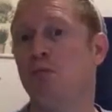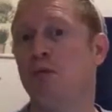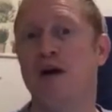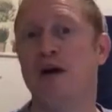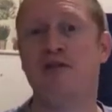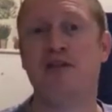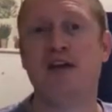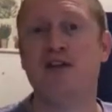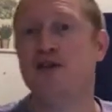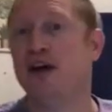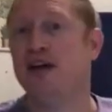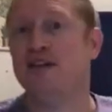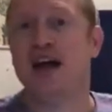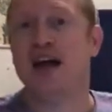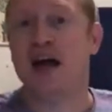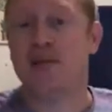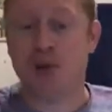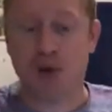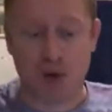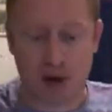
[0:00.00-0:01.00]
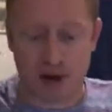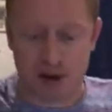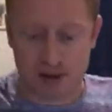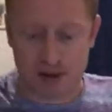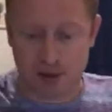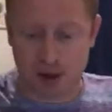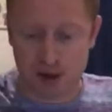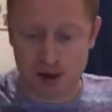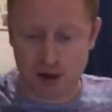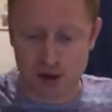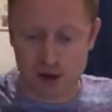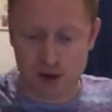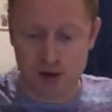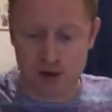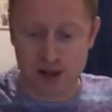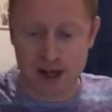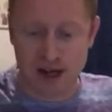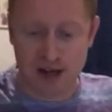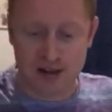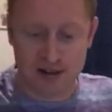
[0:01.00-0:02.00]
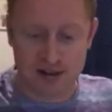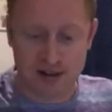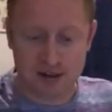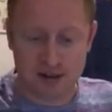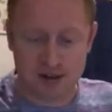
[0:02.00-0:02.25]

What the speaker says: then you get the Hamming weights. What do you do next?